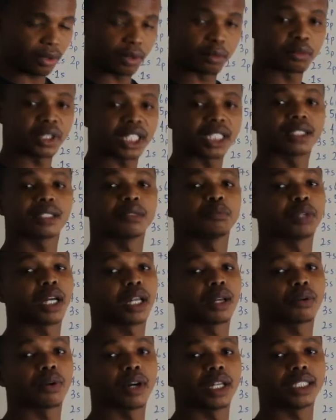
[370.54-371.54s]

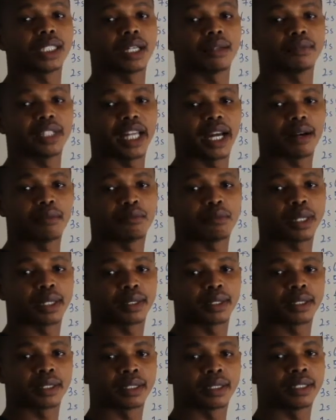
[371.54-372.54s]
principal quantum number,
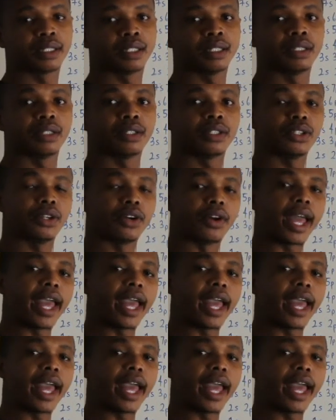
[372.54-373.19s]
your